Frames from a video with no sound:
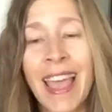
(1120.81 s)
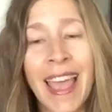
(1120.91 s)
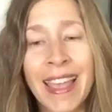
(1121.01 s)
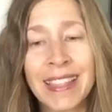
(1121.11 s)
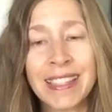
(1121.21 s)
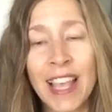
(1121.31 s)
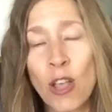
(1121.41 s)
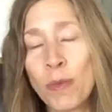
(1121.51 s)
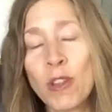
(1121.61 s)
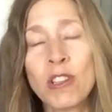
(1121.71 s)
and to
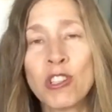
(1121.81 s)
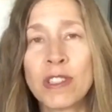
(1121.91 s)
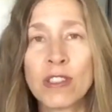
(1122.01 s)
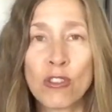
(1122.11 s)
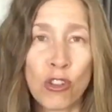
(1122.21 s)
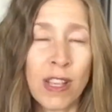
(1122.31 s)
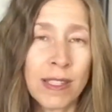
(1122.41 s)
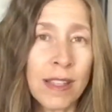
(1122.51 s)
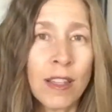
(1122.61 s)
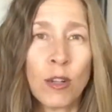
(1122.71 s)
help you to just trust
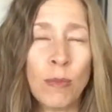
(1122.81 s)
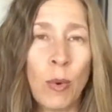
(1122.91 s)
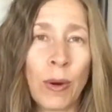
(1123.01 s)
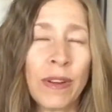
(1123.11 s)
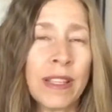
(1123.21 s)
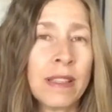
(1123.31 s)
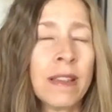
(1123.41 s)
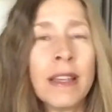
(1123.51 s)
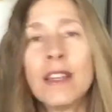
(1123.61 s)
a little more and